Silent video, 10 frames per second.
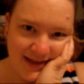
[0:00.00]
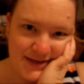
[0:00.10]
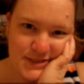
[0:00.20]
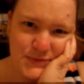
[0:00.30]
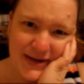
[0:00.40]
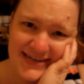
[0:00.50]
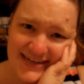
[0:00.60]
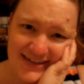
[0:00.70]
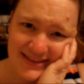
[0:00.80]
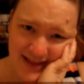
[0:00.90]
So I did
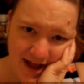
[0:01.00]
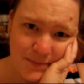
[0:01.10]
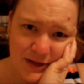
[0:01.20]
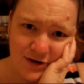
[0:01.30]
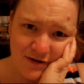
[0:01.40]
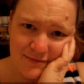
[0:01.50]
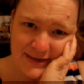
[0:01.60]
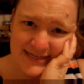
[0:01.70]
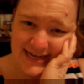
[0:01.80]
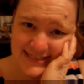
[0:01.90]
a lot better on
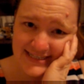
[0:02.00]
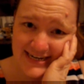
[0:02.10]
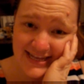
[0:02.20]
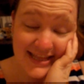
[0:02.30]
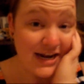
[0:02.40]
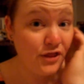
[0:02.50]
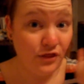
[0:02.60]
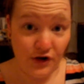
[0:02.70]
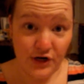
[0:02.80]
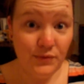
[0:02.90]
my test today than I
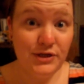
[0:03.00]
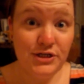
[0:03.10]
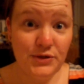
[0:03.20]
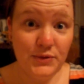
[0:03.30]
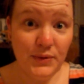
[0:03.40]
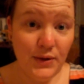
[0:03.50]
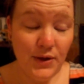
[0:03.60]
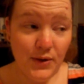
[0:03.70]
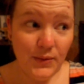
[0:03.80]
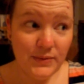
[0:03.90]
thought I would do.
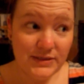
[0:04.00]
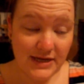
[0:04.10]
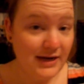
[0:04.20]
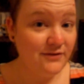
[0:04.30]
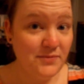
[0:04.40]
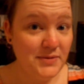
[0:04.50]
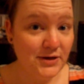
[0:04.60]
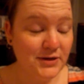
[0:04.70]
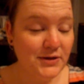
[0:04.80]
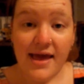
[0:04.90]
It was kind of a
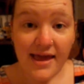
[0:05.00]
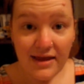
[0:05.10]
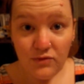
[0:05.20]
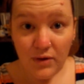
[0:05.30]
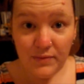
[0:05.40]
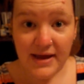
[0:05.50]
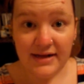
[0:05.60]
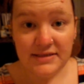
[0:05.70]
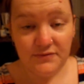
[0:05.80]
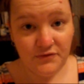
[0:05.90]
miracle. And while we had
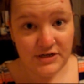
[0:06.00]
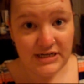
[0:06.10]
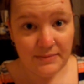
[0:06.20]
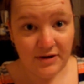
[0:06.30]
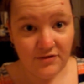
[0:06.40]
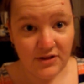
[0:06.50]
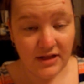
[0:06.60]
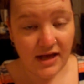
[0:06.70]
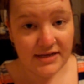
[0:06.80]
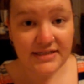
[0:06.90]
some free time after the
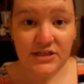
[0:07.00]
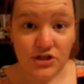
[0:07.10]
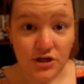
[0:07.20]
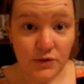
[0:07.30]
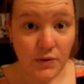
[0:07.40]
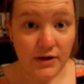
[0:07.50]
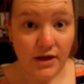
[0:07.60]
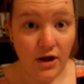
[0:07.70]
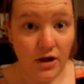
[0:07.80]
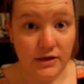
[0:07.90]
class, I started
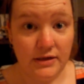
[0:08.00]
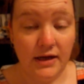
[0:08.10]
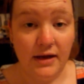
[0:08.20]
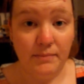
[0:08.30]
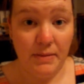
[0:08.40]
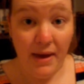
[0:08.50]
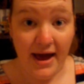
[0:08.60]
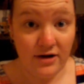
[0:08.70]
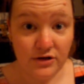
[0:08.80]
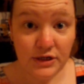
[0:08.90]
working on my
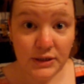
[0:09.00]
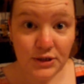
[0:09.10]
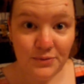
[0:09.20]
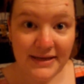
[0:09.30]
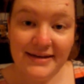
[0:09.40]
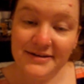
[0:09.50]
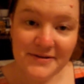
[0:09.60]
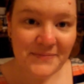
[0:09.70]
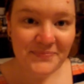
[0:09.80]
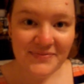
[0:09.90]
pattern a little bit.
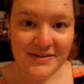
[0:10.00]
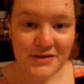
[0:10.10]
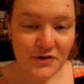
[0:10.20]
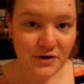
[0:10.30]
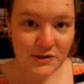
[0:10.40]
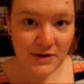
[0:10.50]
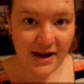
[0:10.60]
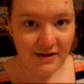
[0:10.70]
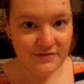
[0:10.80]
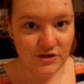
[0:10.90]
So here's what I
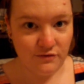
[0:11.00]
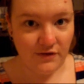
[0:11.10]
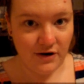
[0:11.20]
have so far.